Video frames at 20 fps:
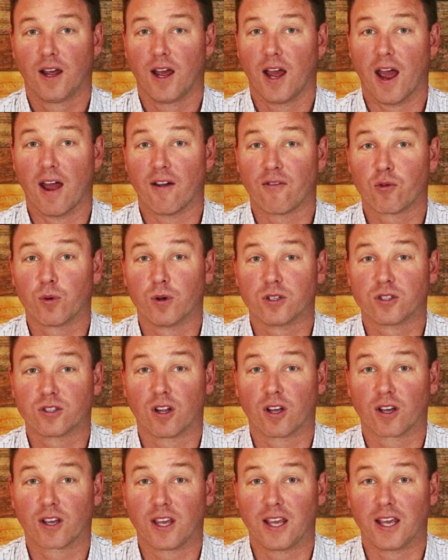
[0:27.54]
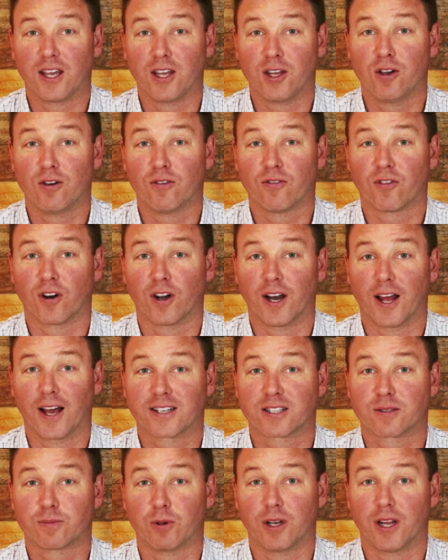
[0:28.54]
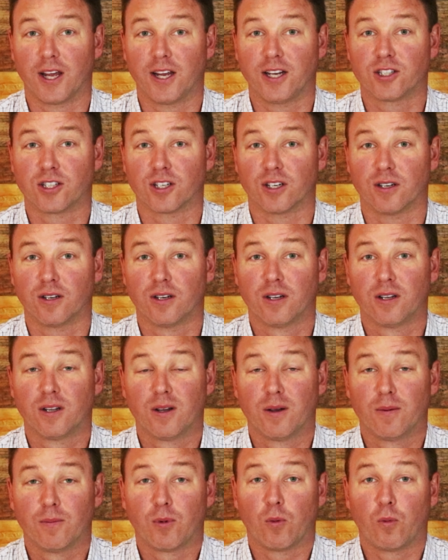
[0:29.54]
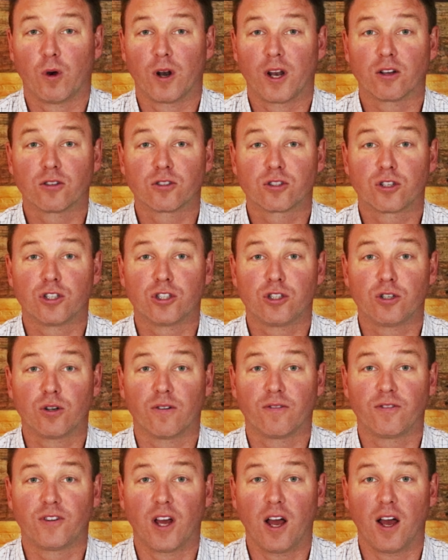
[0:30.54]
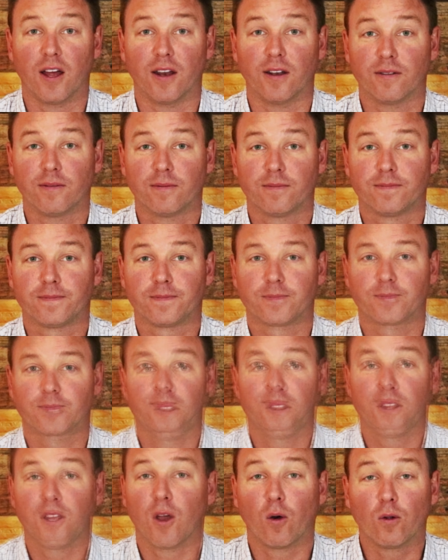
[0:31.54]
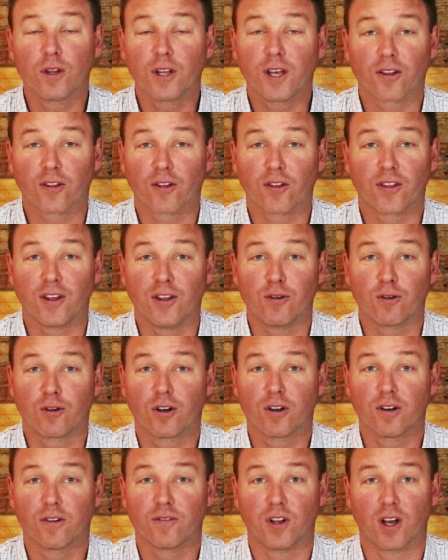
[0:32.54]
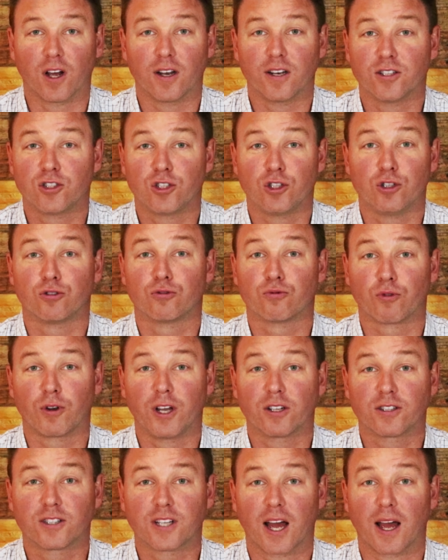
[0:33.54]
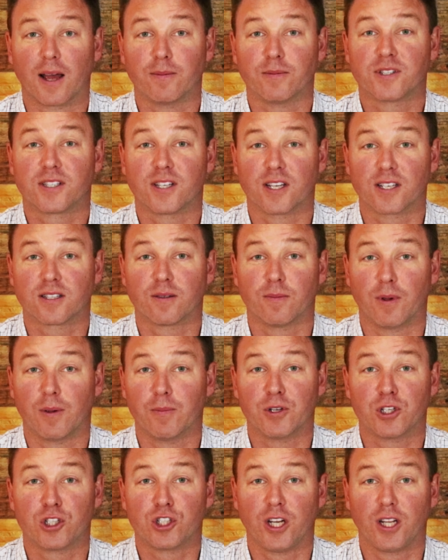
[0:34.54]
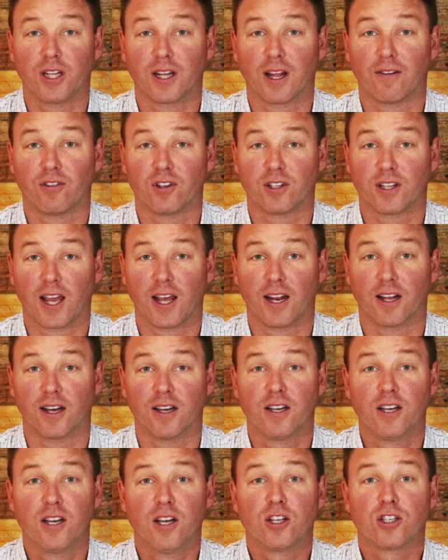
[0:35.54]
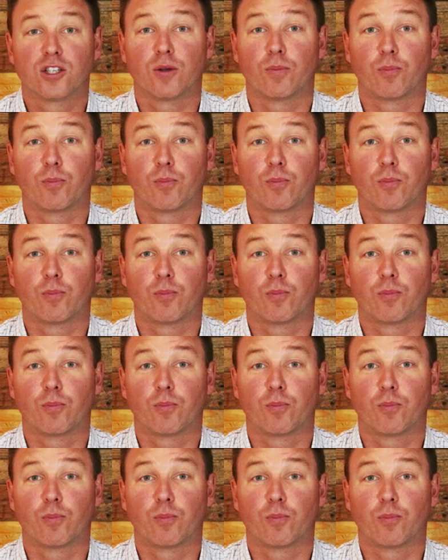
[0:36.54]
Everyone's looking at you for an explanation, but what else could you have done? The only other thing you could have done is use real-time system and machine level data to